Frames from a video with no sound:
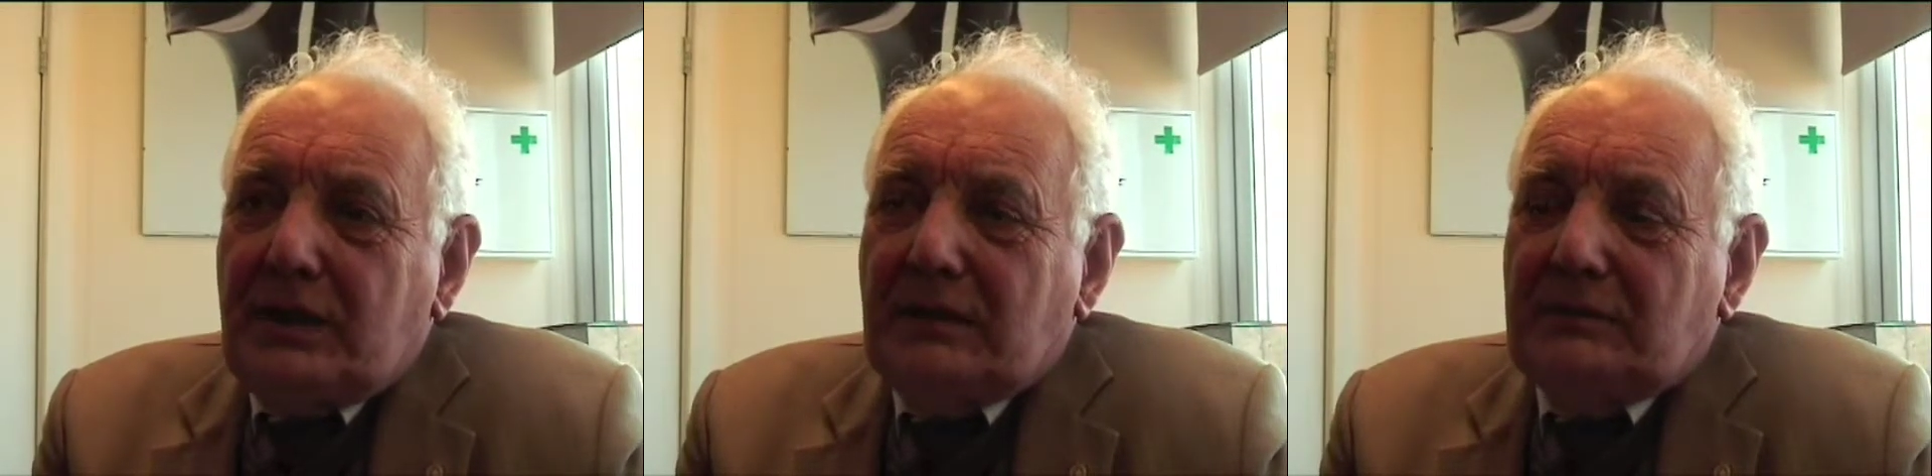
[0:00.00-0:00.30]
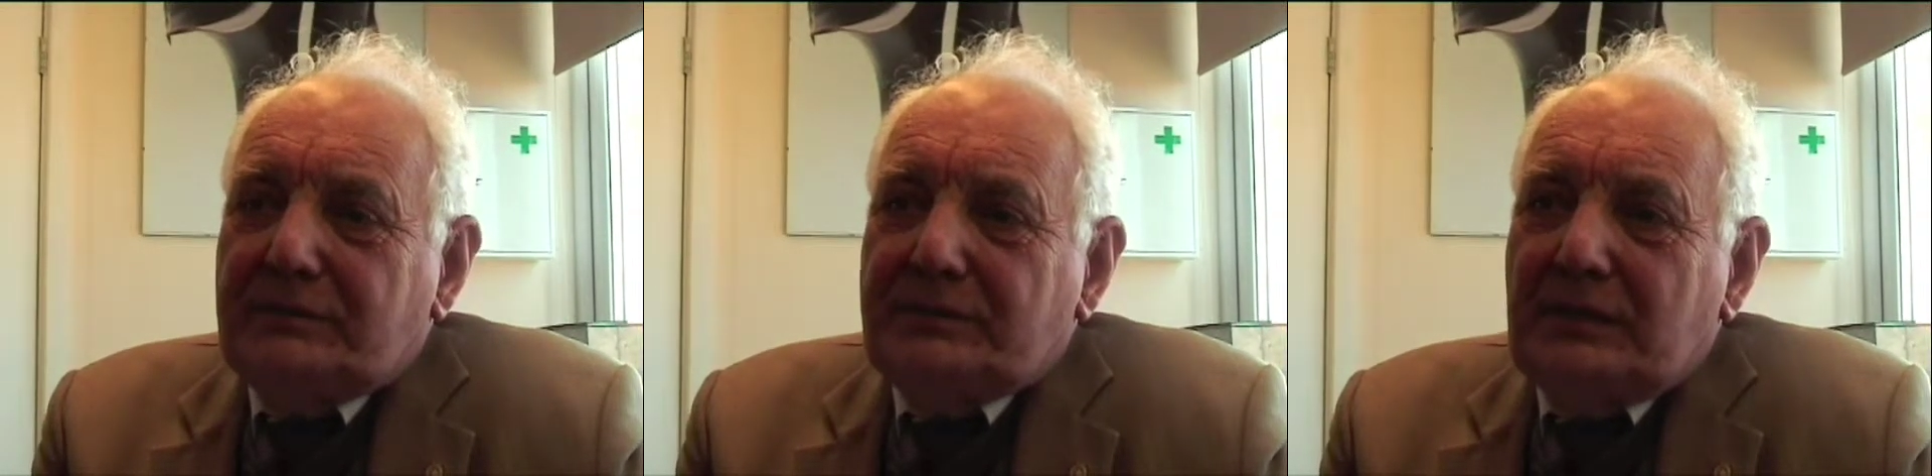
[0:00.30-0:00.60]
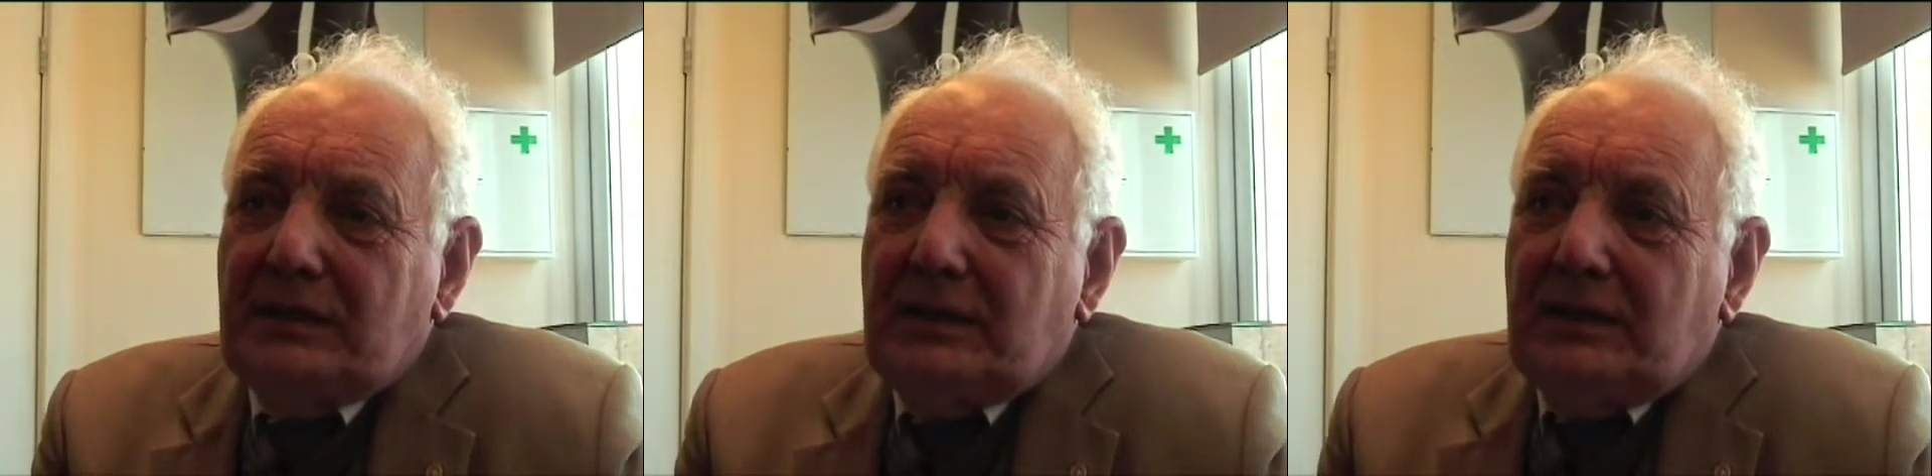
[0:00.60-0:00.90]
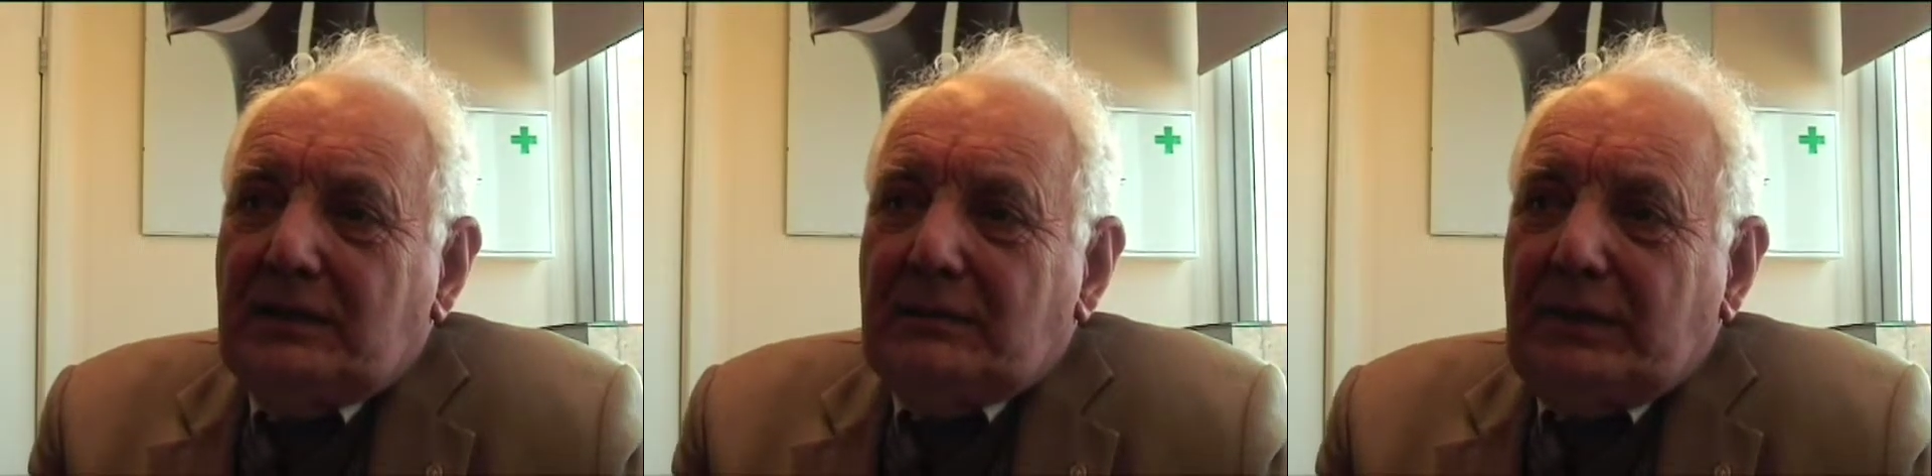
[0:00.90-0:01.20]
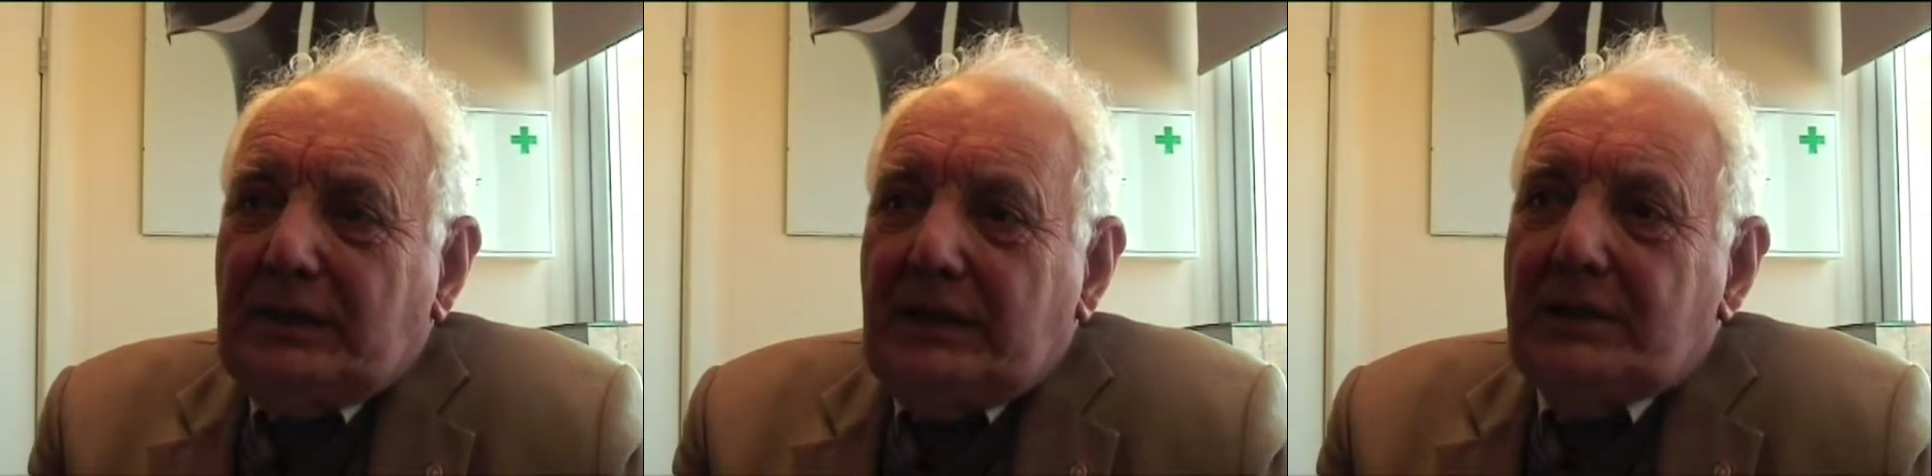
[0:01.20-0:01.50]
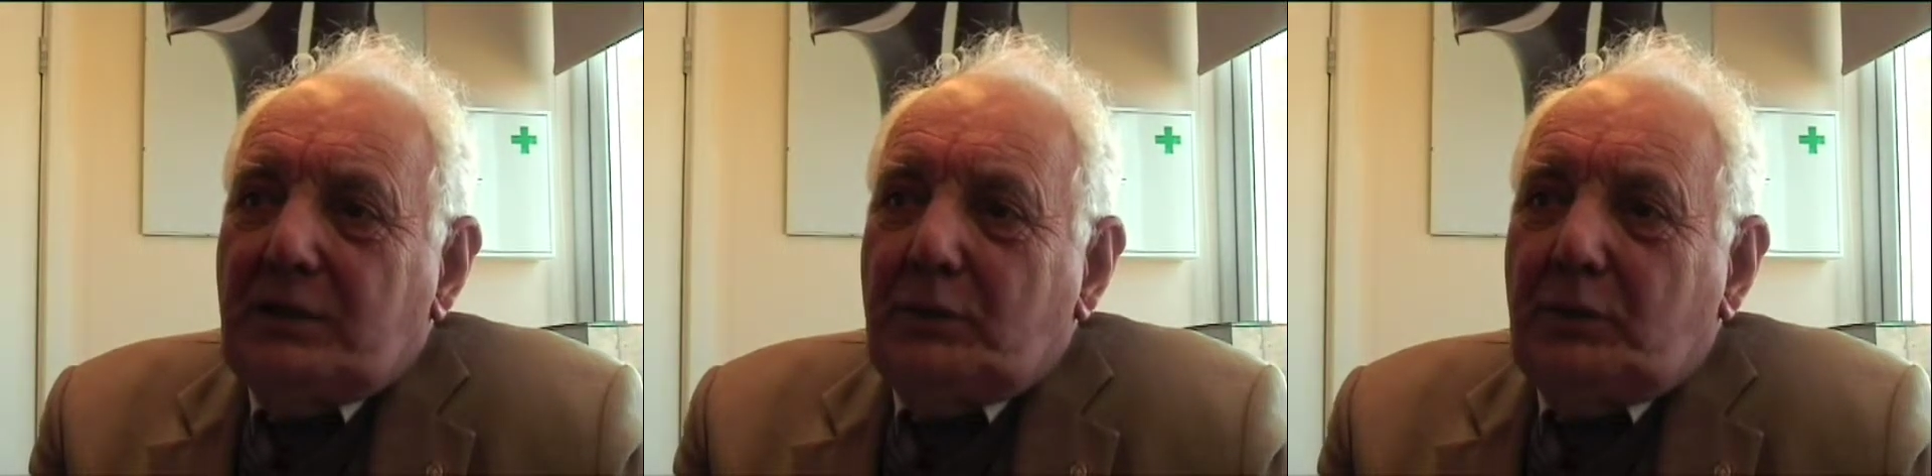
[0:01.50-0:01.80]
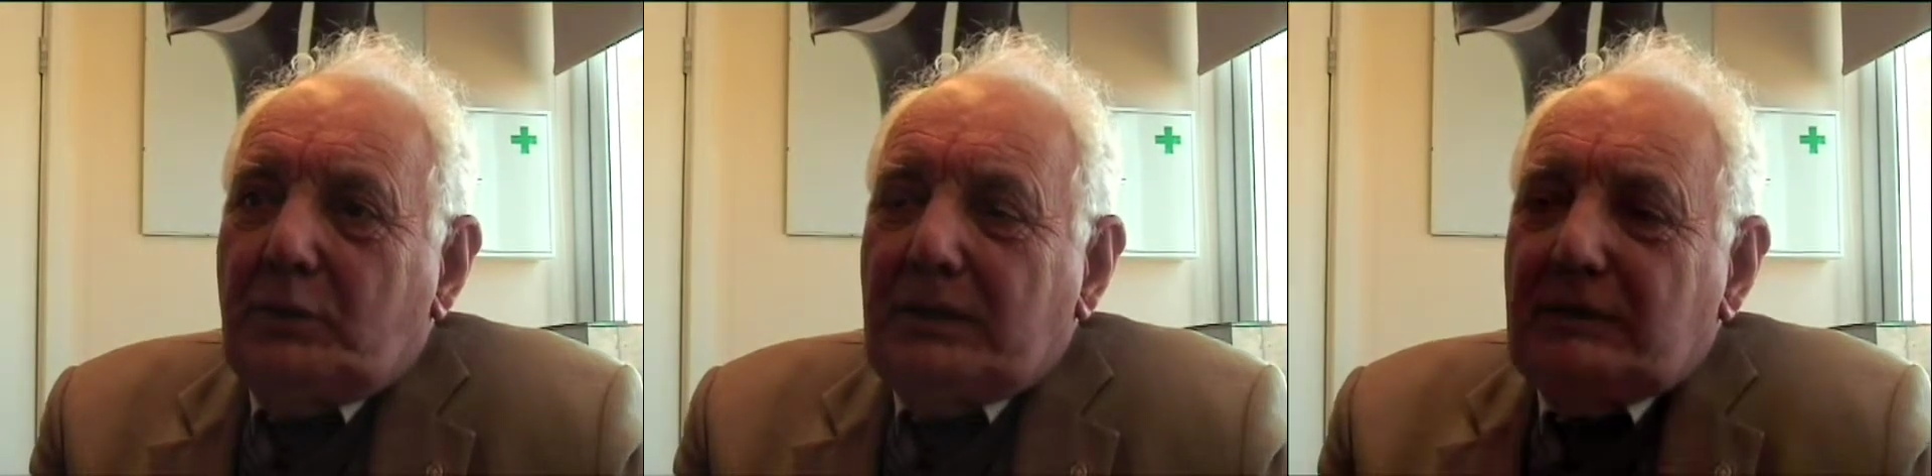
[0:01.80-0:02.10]
yet. But yes, it
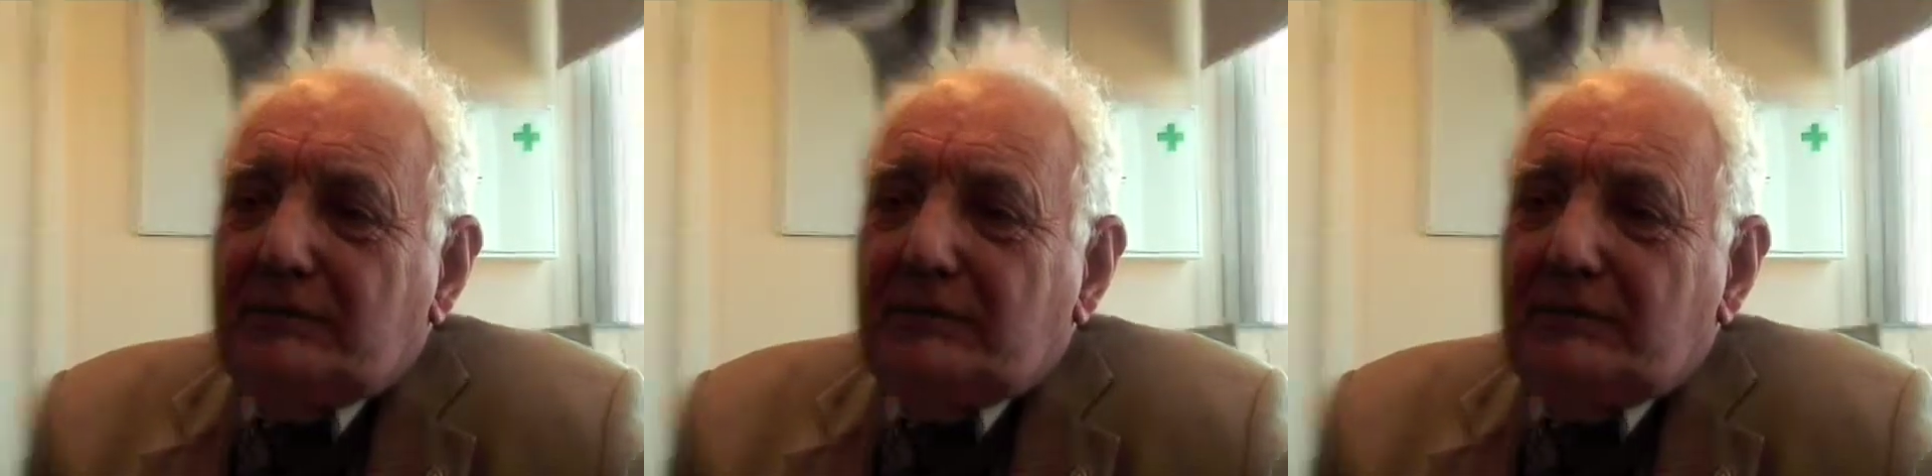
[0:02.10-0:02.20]
will be.